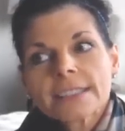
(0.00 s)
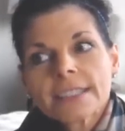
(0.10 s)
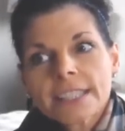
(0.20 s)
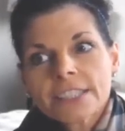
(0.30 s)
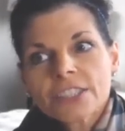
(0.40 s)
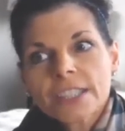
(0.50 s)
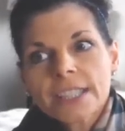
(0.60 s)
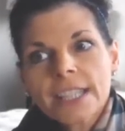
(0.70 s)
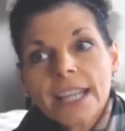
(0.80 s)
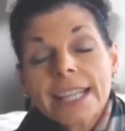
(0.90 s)

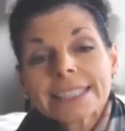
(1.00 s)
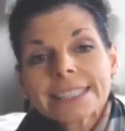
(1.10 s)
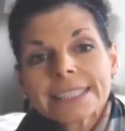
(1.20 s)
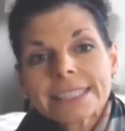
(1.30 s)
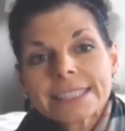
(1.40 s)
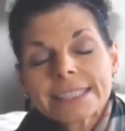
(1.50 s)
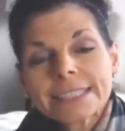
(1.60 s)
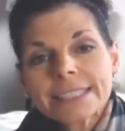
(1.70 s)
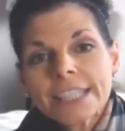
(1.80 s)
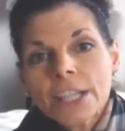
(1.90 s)
diligently and,
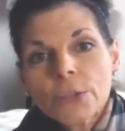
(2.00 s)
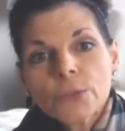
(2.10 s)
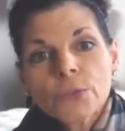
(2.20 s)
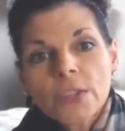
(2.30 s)
you know, full